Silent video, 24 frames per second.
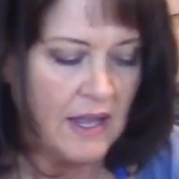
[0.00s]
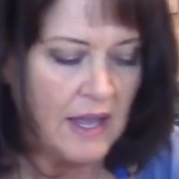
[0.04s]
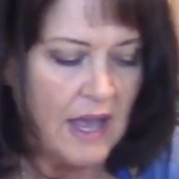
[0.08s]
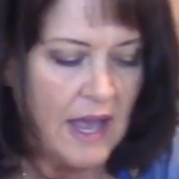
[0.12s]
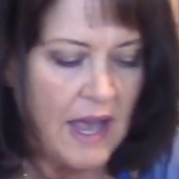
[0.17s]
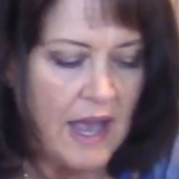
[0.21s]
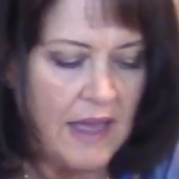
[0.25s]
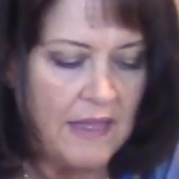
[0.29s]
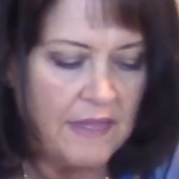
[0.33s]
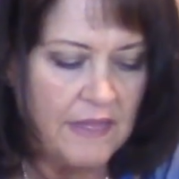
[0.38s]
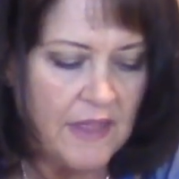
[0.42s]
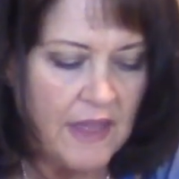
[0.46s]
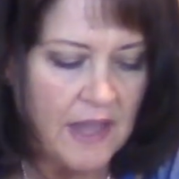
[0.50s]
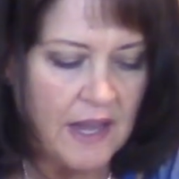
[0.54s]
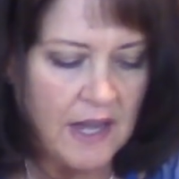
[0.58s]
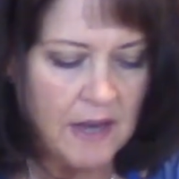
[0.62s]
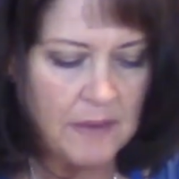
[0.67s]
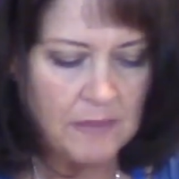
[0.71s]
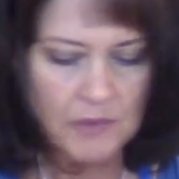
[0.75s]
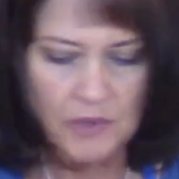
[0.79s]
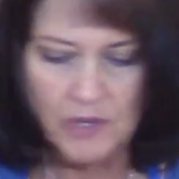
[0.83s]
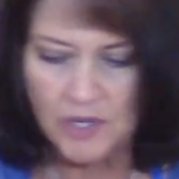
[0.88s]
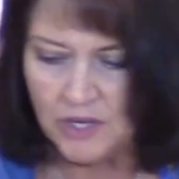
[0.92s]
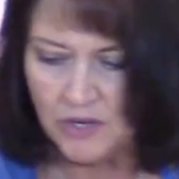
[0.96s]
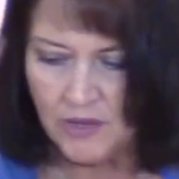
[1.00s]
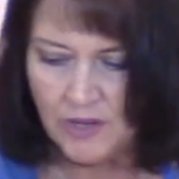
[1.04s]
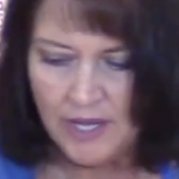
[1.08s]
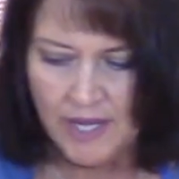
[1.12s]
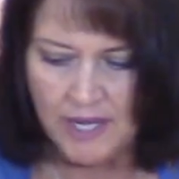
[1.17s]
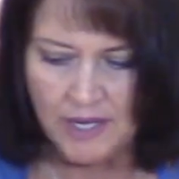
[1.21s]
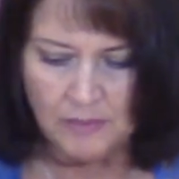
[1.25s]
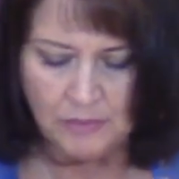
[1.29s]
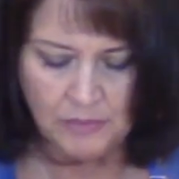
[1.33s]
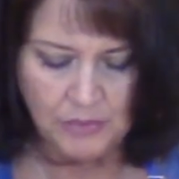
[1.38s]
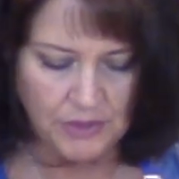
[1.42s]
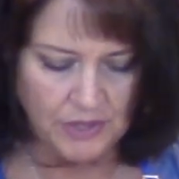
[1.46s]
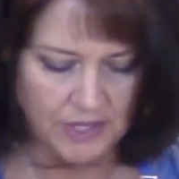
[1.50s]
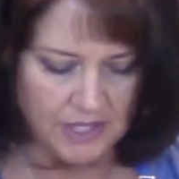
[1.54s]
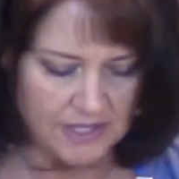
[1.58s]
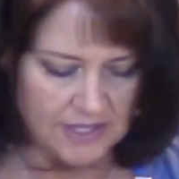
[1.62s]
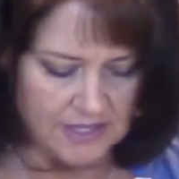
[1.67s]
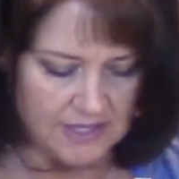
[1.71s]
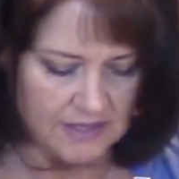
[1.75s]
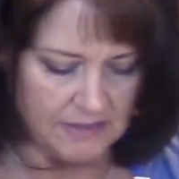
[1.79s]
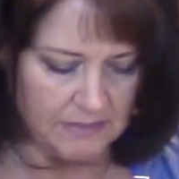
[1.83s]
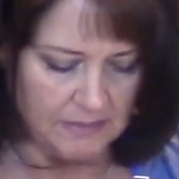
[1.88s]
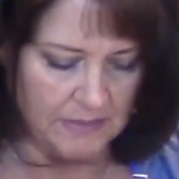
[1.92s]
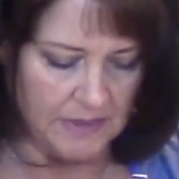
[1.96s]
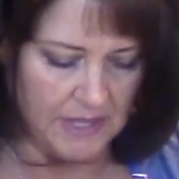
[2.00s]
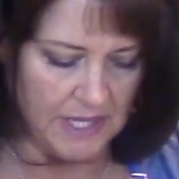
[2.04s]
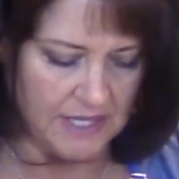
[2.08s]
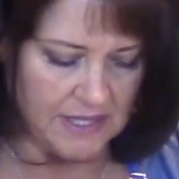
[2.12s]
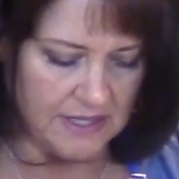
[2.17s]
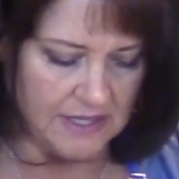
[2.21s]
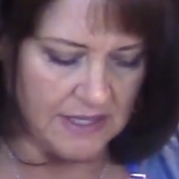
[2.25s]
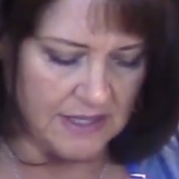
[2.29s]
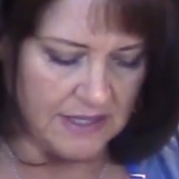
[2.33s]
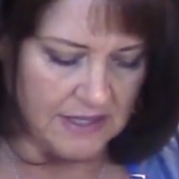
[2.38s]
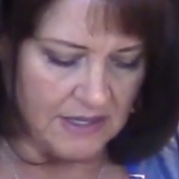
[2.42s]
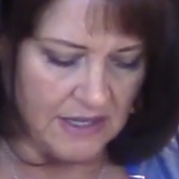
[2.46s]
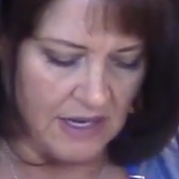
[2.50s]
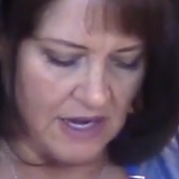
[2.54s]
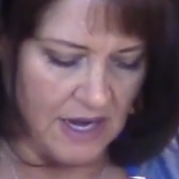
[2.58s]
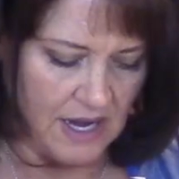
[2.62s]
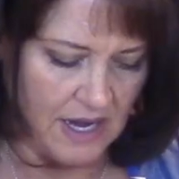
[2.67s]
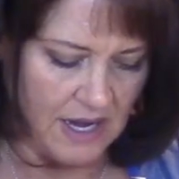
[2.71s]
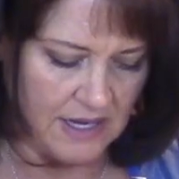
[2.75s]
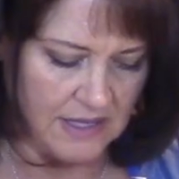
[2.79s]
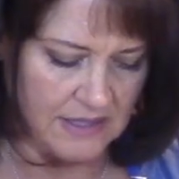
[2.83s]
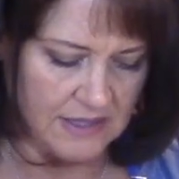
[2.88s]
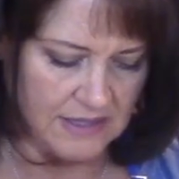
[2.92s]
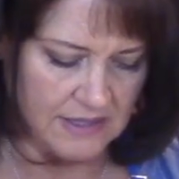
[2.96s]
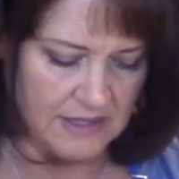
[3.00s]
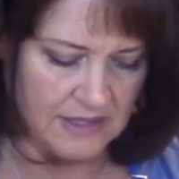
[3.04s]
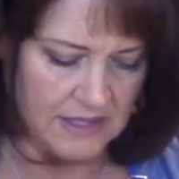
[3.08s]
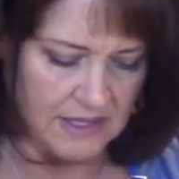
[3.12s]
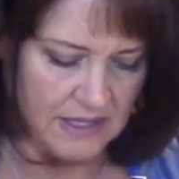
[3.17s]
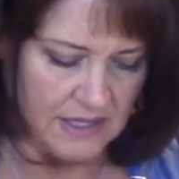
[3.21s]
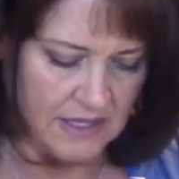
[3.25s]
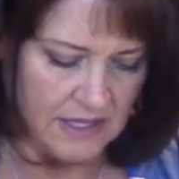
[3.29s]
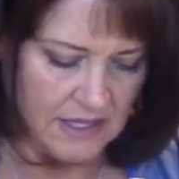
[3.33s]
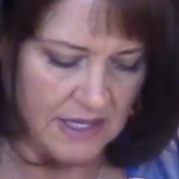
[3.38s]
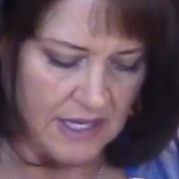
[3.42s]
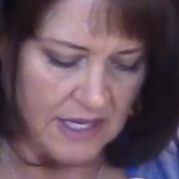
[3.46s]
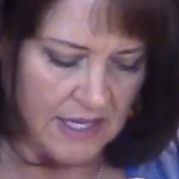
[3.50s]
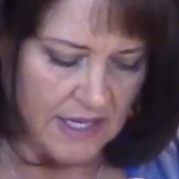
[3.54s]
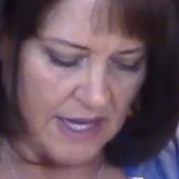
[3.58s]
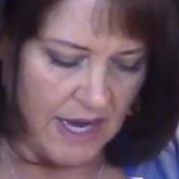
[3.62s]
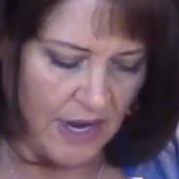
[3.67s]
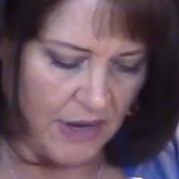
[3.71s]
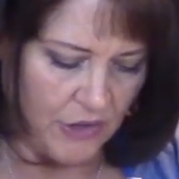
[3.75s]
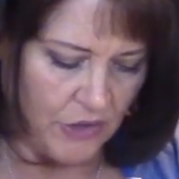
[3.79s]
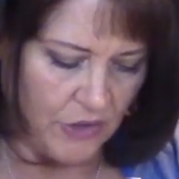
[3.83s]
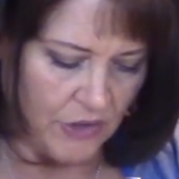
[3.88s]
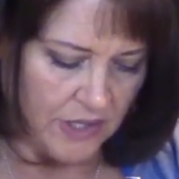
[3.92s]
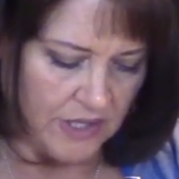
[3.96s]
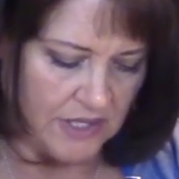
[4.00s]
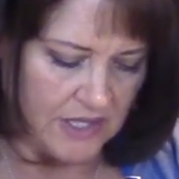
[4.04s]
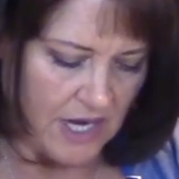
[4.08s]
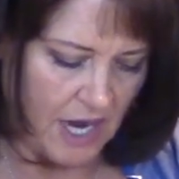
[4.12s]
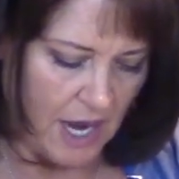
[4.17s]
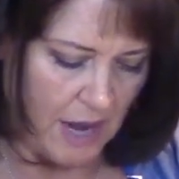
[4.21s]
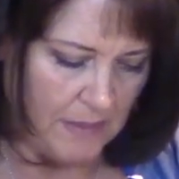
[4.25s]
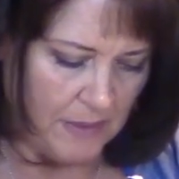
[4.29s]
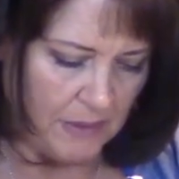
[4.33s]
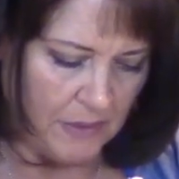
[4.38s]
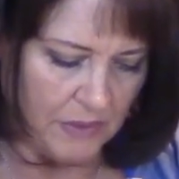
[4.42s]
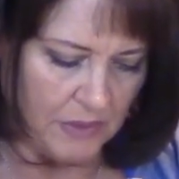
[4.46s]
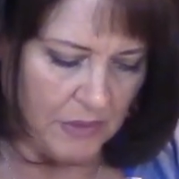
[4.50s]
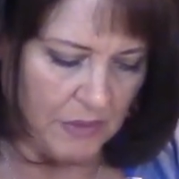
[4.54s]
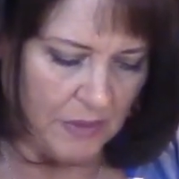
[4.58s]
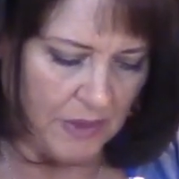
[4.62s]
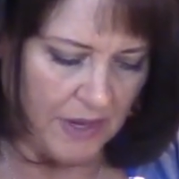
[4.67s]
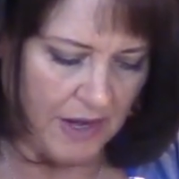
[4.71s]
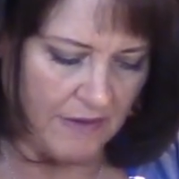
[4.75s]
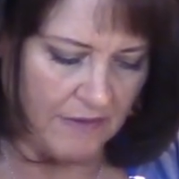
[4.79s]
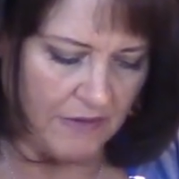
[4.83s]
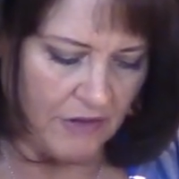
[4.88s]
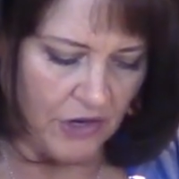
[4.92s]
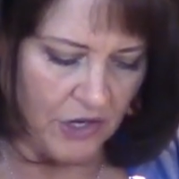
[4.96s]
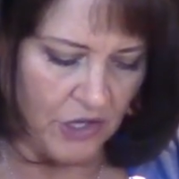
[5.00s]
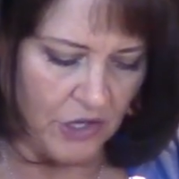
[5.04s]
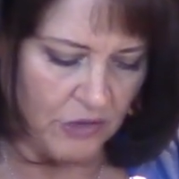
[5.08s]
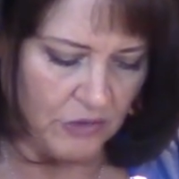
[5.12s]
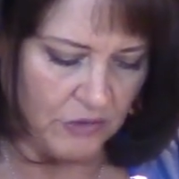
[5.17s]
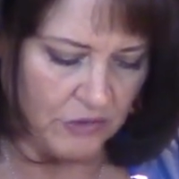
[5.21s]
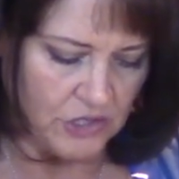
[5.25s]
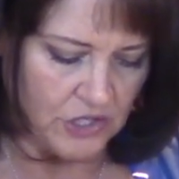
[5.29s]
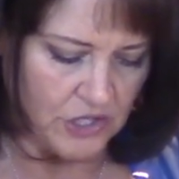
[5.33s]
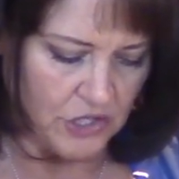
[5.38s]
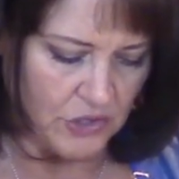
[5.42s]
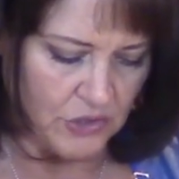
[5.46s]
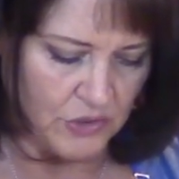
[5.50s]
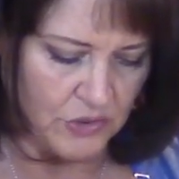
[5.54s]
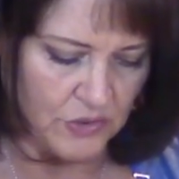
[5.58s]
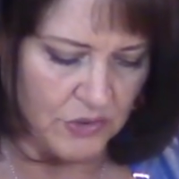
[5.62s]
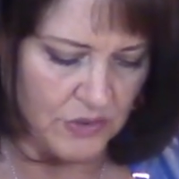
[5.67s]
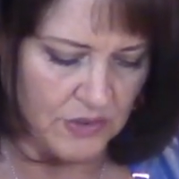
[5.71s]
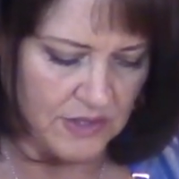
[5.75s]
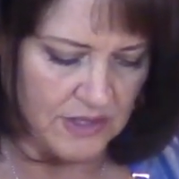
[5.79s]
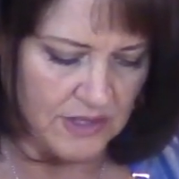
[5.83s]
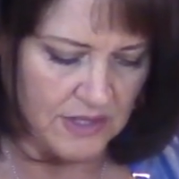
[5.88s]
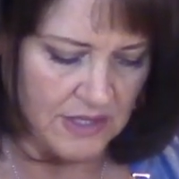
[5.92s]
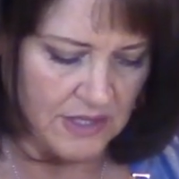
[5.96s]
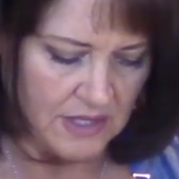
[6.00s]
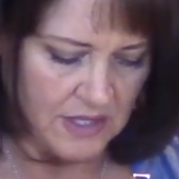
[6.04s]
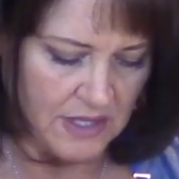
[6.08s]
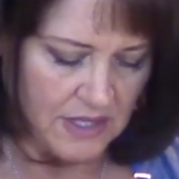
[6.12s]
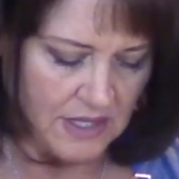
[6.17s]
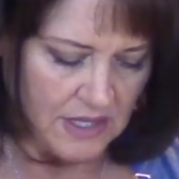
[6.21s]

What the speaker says: And then I'm going to go ahead and put in some pizza sauce. Now you can top it with whatever you choose.